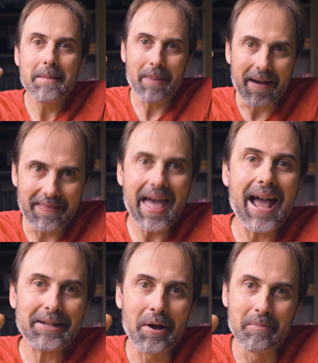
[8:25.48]
by
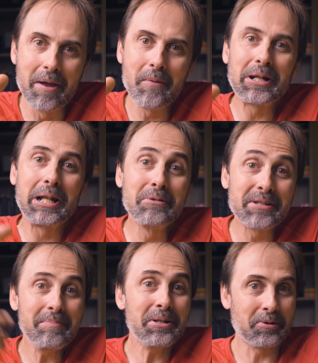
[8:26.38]
that, we would lose
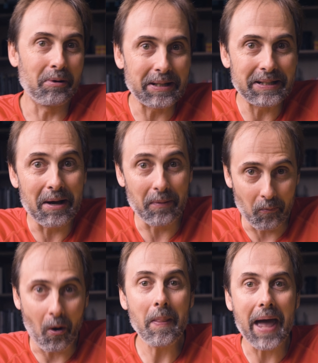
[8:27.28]
image quality on the
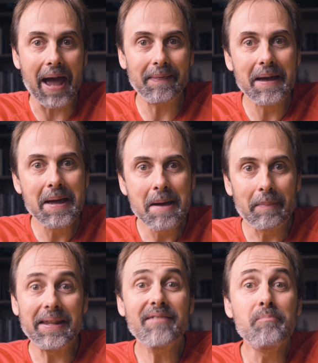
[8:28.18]
one hand,
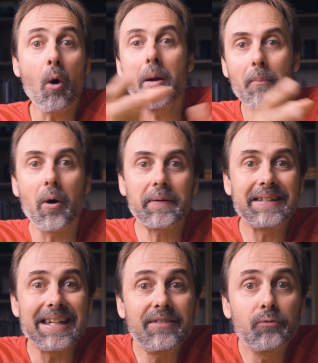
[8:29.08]
but even more
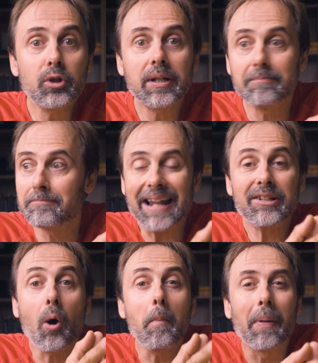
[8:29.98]
important, it would
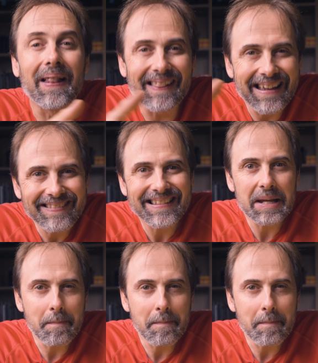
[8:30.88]
get completely